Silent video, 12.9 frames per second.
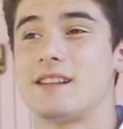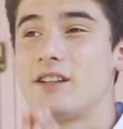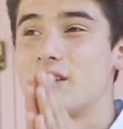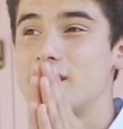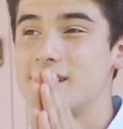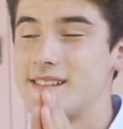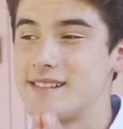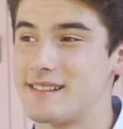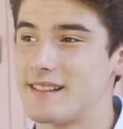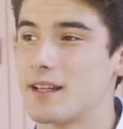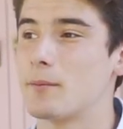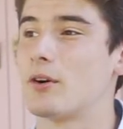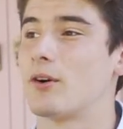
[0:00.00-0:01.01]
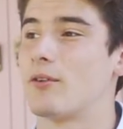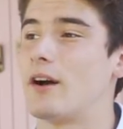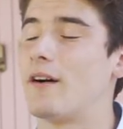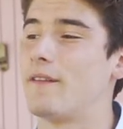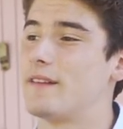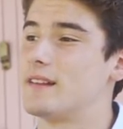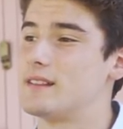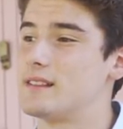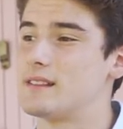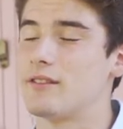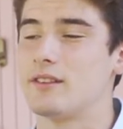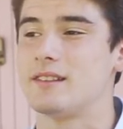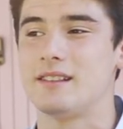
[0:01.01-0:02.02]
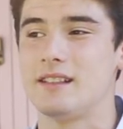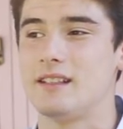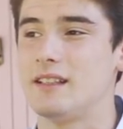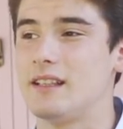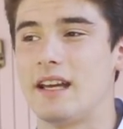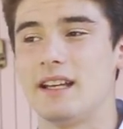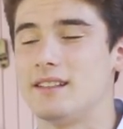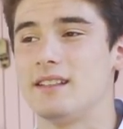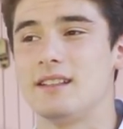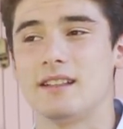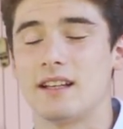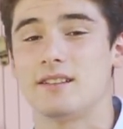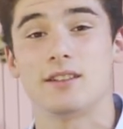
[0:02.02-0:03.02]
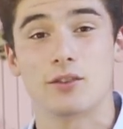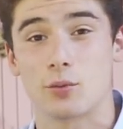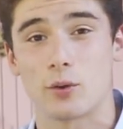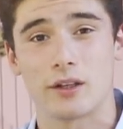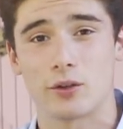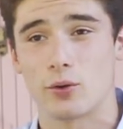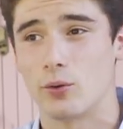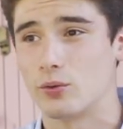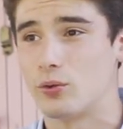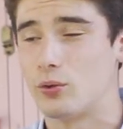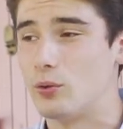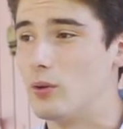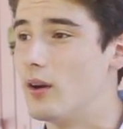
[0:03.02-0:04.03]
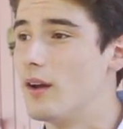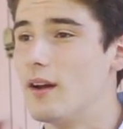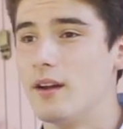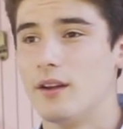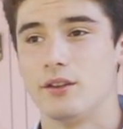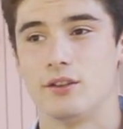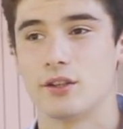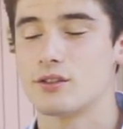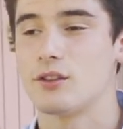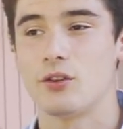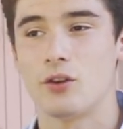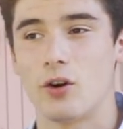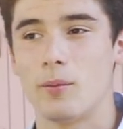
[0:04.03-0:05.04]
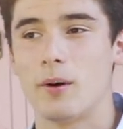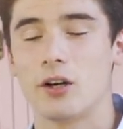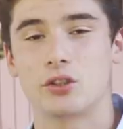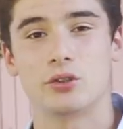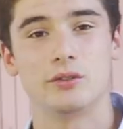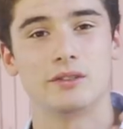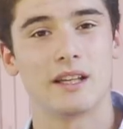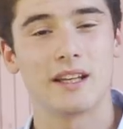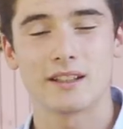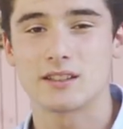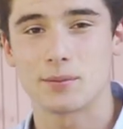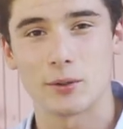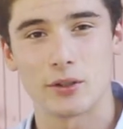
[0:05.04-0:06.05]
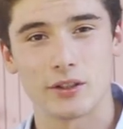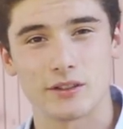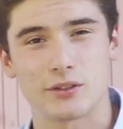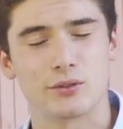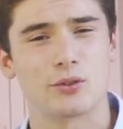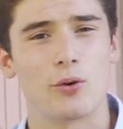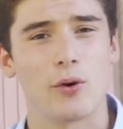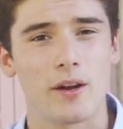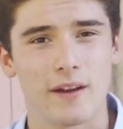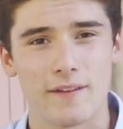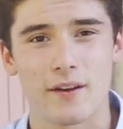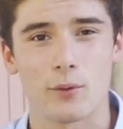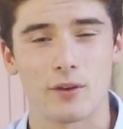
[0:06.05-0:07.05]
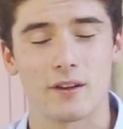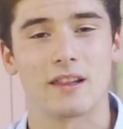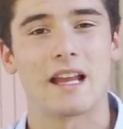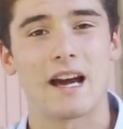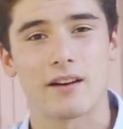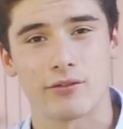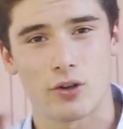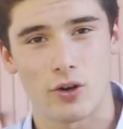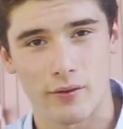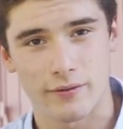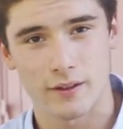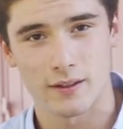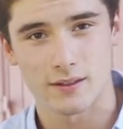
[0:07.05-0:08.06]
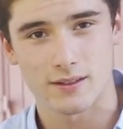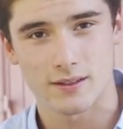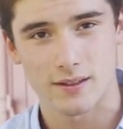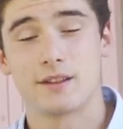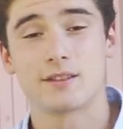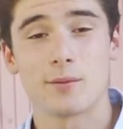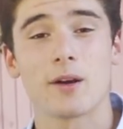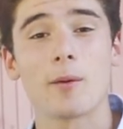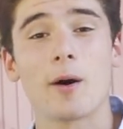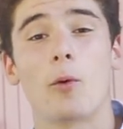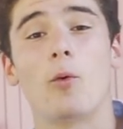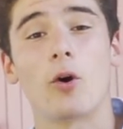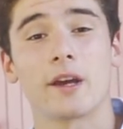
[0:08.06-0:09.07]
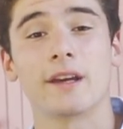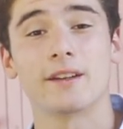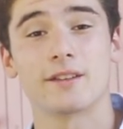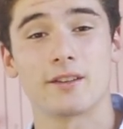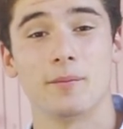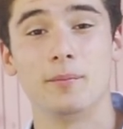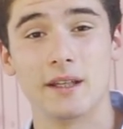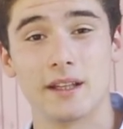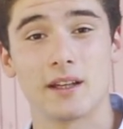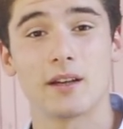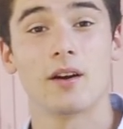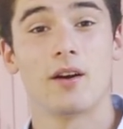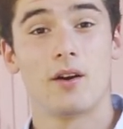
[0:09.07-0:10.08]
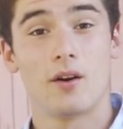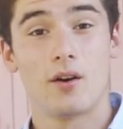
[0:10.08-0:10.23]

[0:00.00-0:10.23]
there is this stigma around the 17, 18, 19, 20 year old who doesn't know much, who's inexperienced, who's going in there with a lack of confidence. There's something about walking into a meeting